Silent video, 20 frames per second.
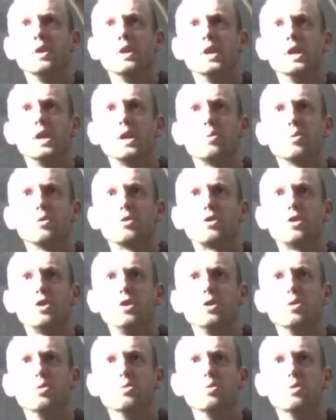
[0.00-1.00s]
equals
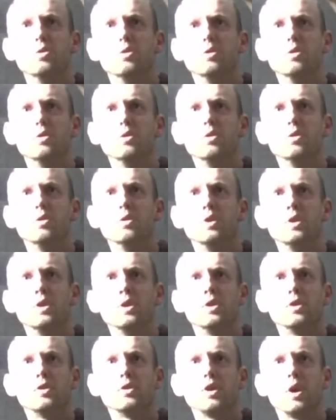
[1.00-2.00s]
Q
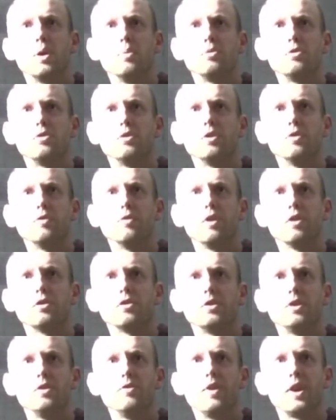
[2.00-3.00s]
times the
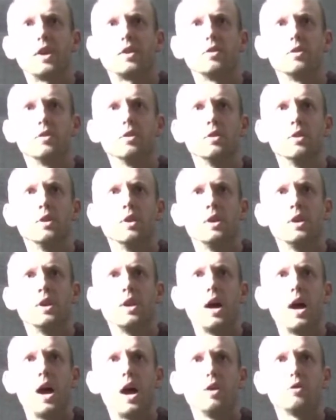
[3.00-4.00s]
velocity vector
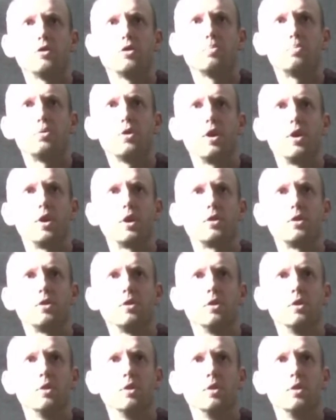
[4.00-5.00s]
outer product
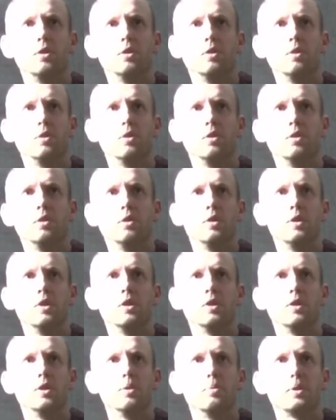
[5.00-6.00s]

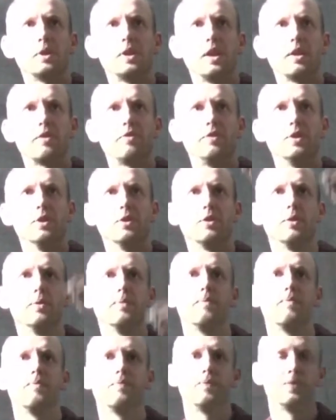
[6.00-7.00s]
the magnetic field.
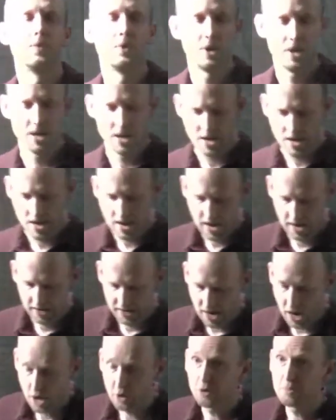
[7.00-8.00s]
And
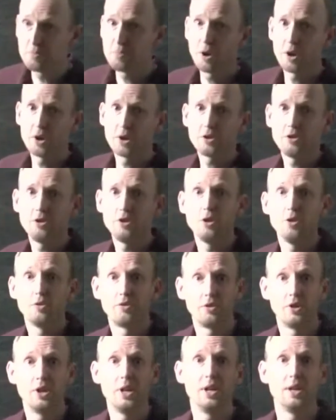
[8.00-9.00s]
the outer product you've
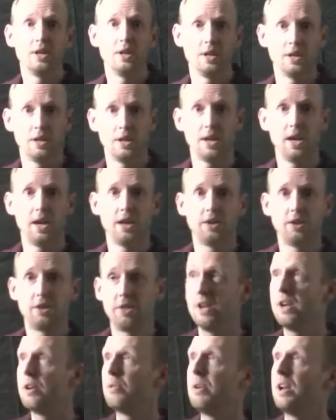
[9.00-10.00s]
seen in the
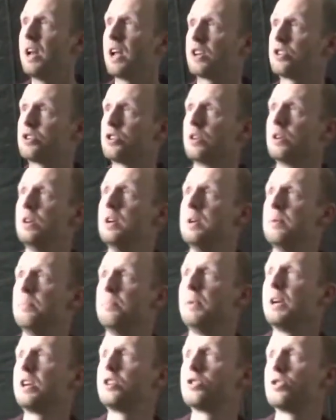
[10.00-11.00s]
theory lecture.
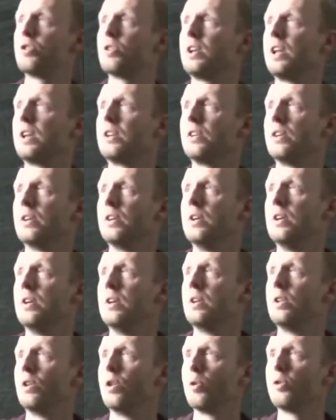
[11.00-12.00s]
Make sure that the
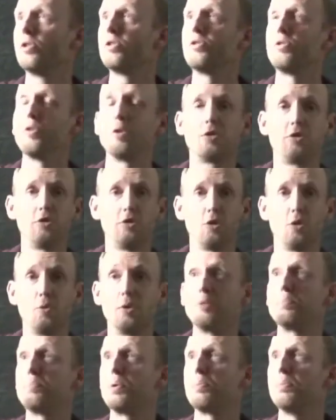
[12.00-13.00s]
Lorentz force is
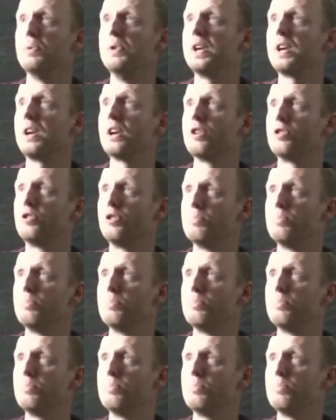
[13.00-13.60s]
always perpendicular to